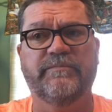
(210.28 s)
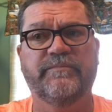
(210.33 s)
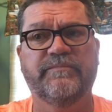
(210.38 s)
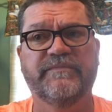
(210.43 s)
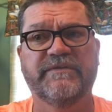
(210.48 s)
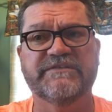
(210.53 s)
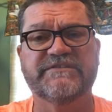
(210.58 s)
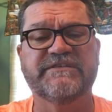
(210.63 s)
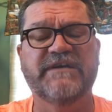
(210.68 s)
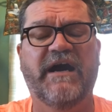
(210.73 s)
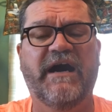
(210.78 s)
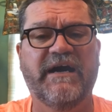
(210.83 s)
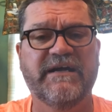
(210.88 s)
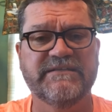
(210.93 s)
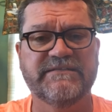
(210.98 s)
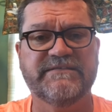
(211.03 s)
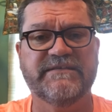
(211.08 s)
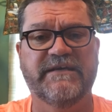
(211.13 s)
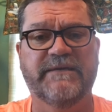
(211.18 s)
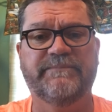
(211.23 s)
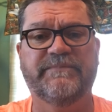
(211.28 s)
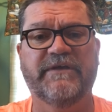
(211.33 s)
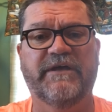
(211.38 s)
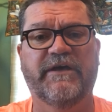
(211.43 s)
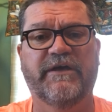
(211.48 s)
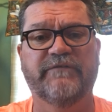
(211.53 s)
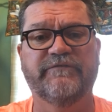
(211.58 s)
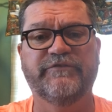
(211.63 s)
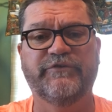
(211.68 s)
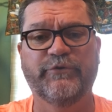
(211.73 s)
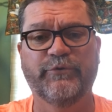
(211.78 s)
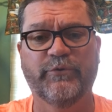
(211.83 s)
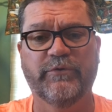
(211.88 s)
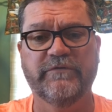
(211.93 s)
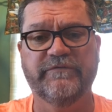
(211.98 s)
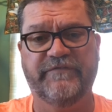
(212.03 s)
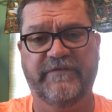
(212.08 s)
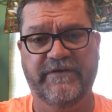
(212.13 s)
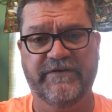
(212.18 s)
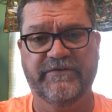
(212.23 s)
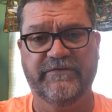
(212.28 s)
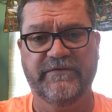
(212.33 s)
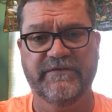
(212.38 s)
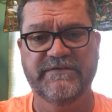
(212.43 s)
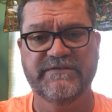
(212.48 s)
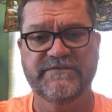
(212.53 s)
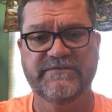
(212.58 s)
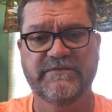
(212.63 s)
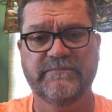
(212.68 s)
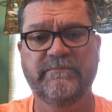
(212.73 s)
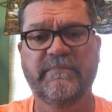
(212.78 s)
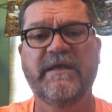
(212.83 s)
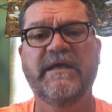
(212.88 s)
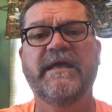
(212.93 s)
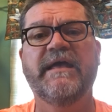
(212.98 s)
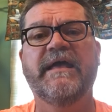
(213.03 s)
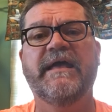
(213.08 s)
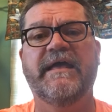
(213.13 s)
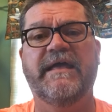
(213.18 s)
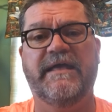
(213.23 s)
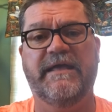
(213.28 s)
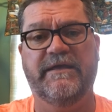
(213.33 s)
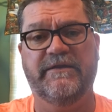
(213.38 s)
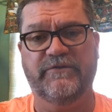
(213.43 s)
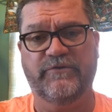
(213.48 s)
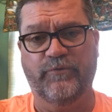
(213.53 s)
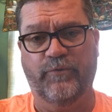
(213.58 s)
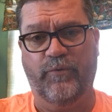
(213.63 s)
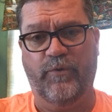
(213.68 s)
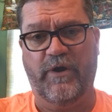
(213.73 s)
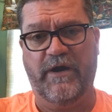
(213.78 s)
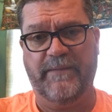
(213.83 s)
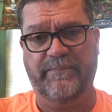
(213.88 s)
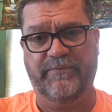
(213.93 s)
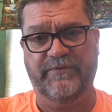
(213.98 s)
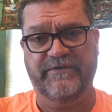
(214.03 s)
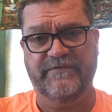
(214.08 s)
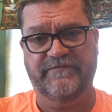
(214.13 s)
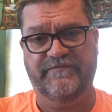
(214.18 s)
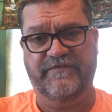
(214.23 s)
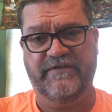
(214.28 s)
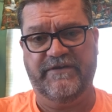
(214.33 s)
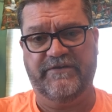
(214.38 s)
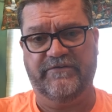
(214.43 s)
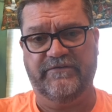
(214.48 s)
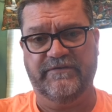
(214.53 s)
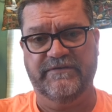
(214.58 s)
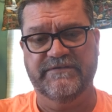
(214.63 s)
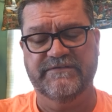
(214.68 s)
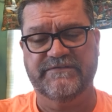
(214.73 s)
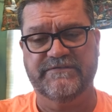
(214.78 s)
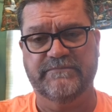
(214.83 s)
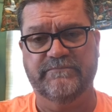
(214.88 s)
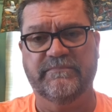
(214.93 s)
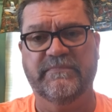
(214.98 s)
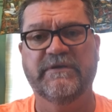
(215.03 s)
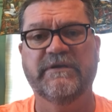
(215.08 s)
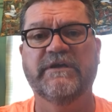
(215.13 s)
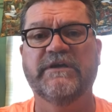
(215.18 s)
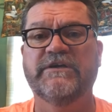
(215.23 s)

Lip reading: this concept of dual federalism and cooperative federalism.